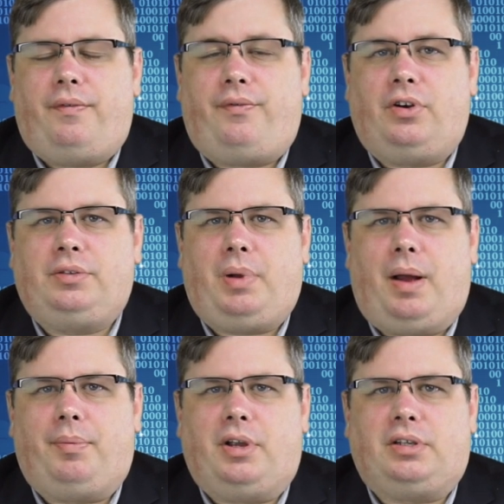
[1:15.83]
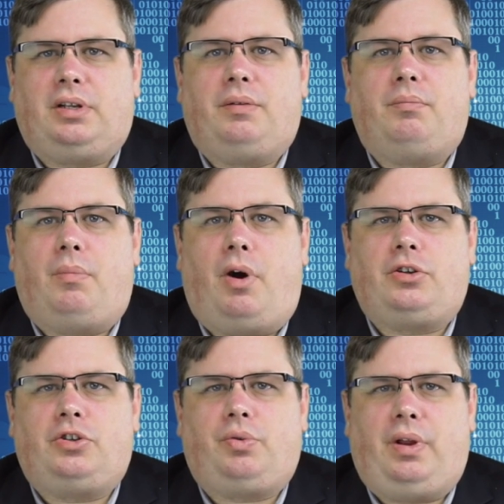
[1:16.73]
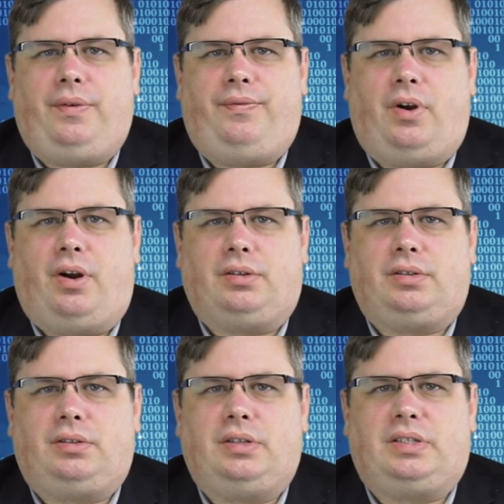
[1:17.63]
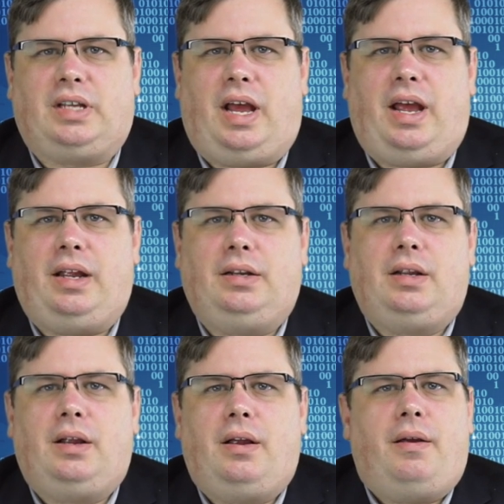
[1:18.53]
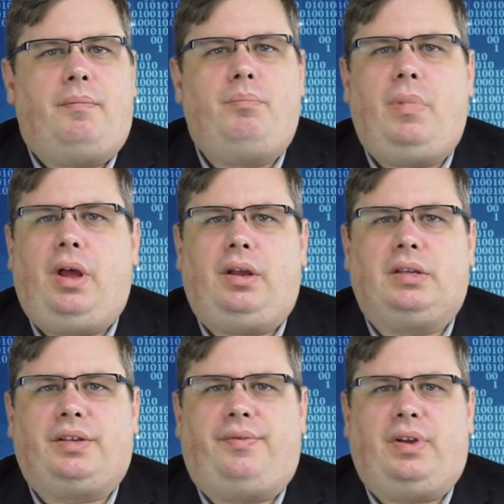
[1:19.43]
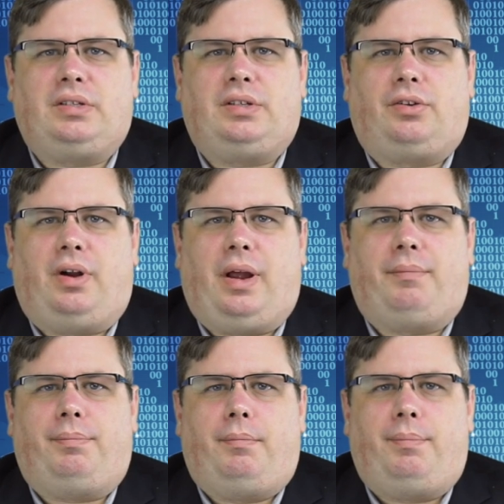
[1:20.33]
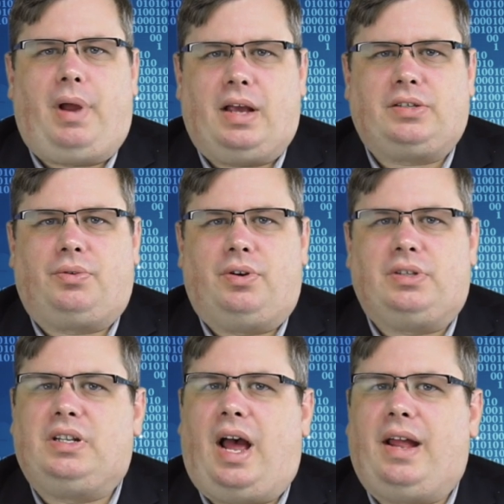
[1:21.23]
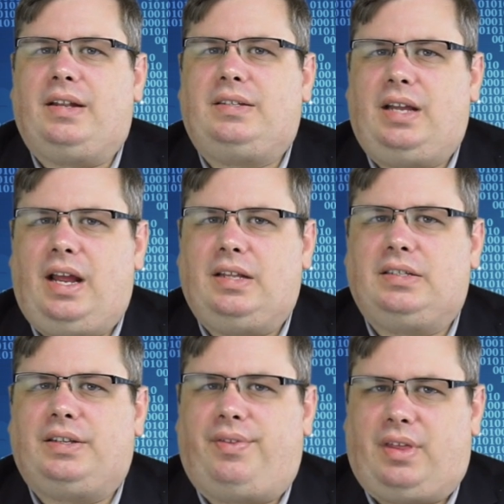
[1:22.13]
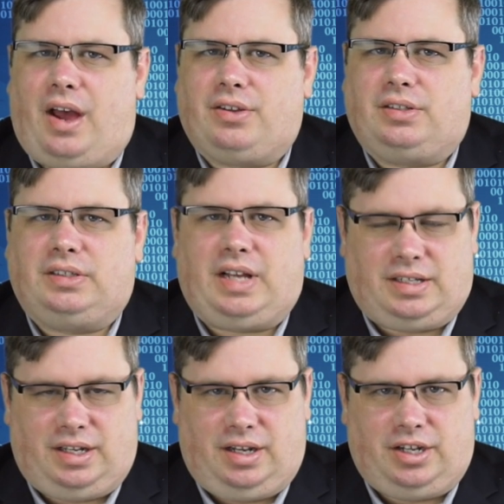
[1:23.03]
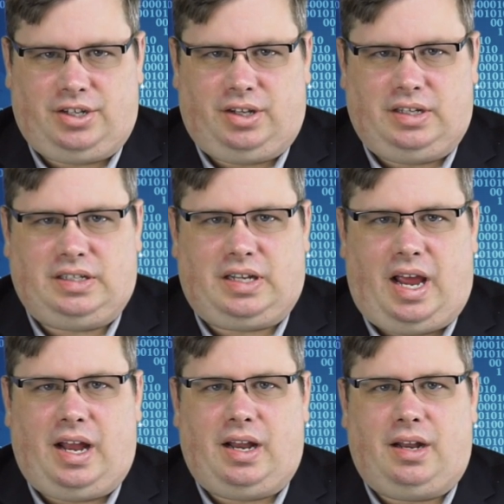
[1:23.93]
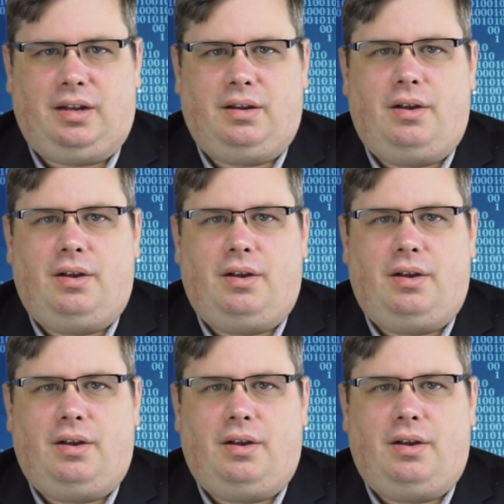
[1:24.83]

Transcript: first published March 21st, to say millions of Instagram passwords, not tens of thousands as initially stated,